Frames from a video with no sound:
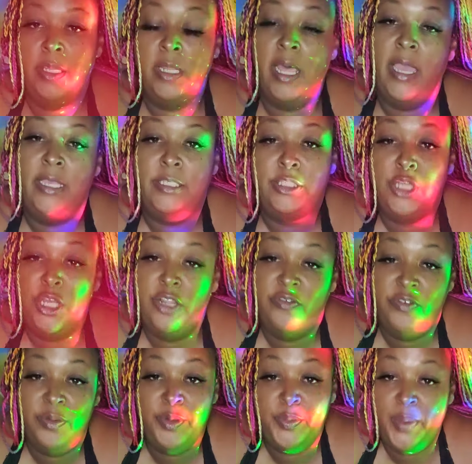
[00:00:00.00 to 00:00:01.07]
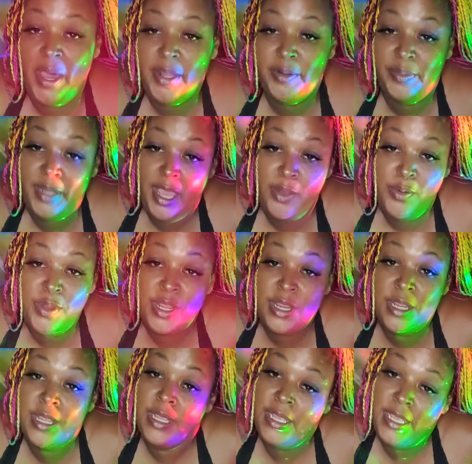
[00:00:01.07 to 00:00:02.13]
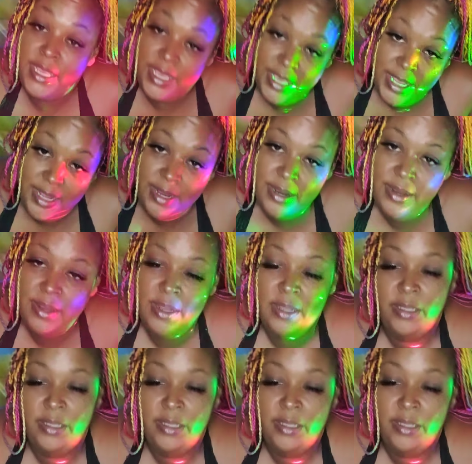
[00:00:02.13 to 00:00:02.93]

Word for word: Like, started from the bottom, now we're here.